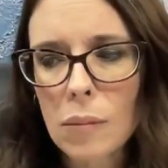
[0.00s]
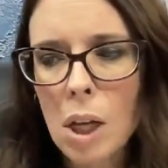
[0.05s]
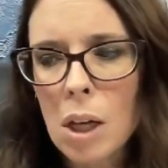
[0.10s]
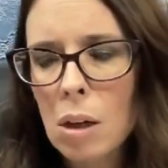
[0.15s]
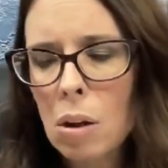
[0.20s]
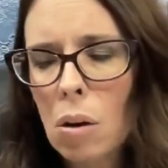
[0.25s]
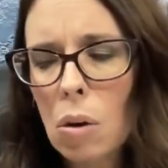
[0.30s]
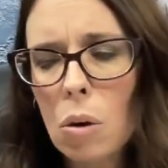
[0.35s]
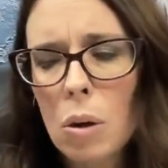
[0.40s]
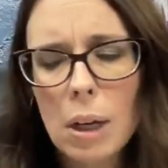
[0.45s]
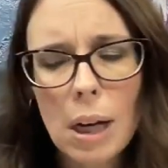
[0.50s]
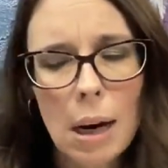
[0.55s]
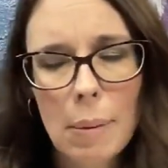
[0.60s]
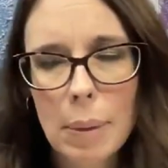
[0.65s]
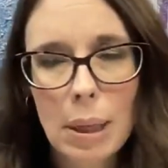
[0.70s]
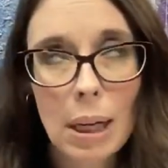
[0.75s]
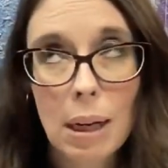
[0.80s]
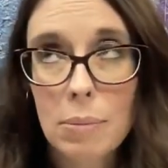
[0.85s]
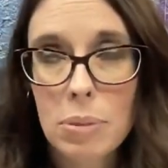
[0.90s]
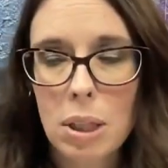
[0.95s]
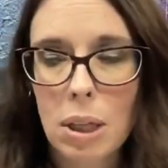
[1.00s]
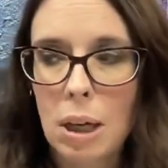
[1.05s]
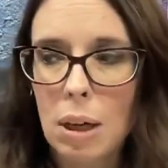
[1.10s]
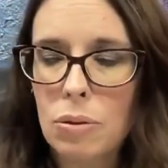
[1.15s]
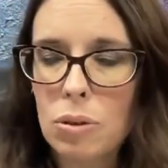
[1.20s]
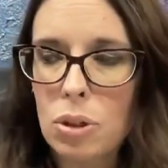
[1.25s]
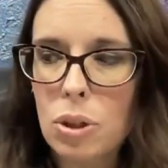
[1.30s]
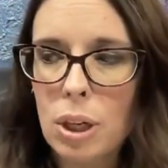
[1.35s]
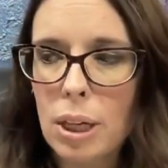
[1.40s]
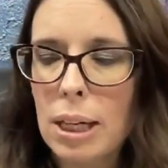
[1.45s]
I
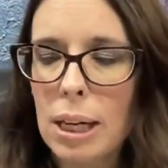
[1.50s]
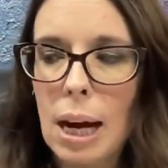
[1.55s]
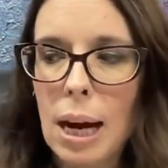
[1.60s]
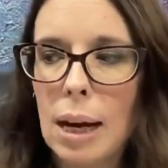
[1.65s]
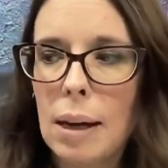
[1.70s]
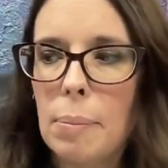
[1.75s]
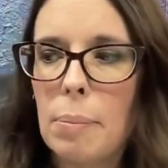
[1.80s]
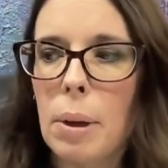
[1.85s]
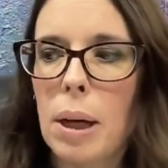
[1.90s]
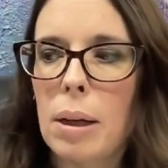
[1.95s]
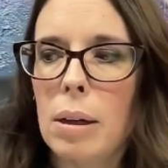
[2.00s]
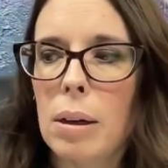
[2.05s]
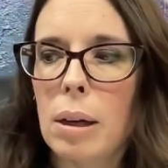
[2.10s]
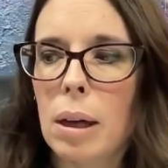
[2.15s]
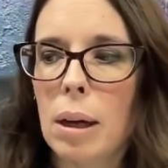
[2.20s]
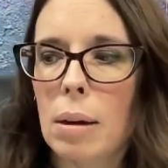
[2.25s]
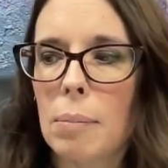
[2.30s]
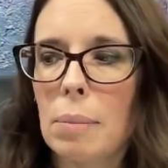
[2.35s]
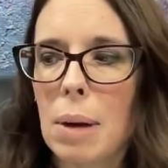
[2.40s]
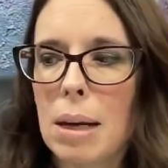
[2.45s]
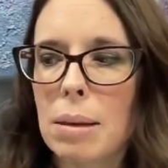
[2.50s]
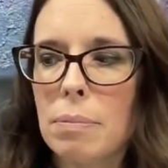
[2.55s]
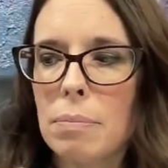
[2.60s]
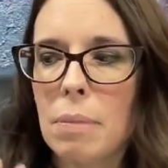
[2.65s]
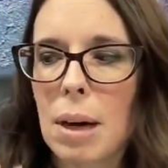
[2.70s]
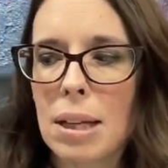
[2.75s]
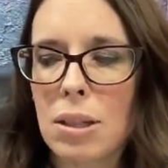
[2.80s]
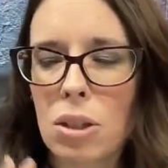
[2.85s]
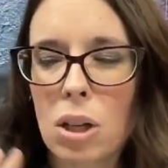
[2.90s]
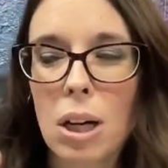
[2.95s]
was 39, but
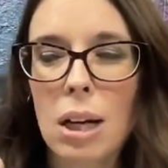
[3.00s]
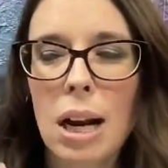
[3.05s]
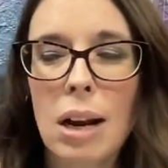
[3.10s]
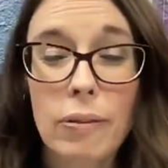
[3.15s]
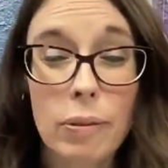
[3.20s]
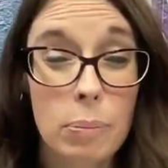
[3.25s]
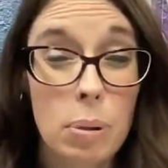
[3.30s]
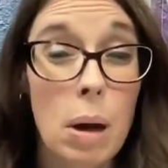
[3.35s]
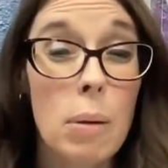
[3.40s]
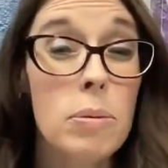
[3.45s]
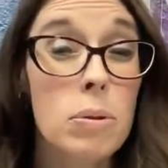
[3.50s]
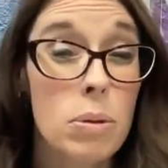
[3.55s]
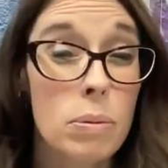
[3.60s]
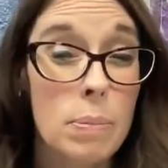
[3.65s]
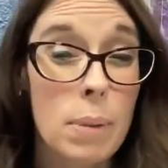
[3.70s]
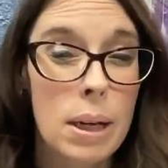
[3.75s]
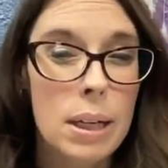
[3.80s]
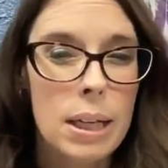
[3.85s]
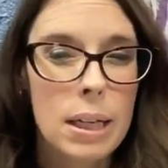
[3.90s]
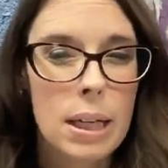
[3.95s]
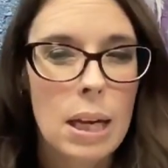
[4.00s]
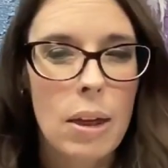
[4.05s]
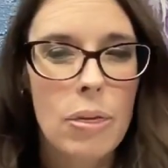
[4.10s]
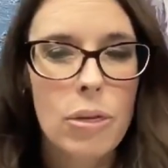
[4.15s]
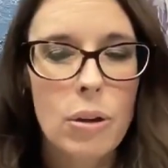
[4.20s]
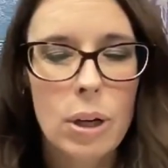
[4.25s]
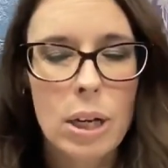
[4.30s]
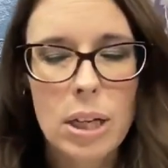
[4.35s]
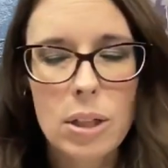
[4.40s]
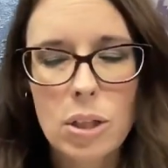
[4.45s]
I started having problems with my knee
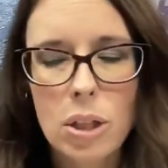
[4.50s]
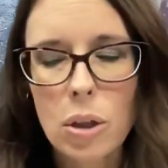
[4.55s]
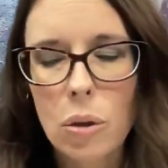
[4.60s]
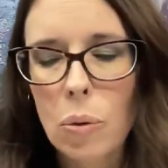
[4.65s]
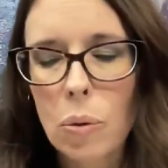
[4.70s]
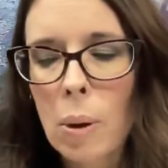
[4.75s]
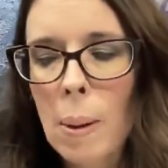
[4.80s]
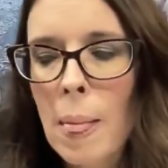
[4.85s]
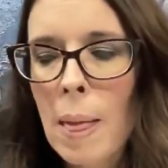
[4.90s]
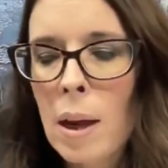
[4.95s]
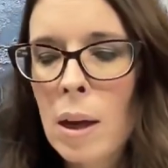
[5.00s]
at 32.